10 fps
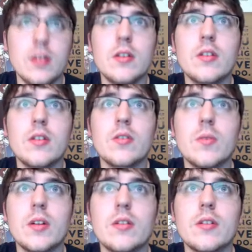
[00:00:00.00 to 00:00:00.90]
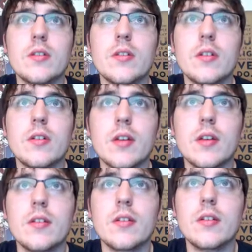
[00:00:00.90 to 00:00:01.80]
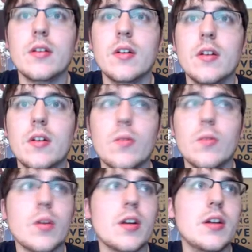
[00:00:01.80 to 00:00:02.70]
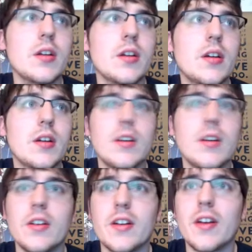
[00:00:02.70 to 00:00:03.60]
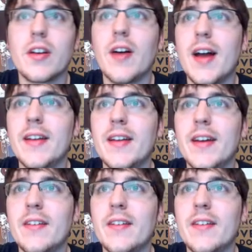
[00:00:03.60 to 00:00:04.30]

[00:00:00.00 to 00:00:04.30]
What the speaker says: Twitter, no. Okay. We're good. You're gonna go hide now.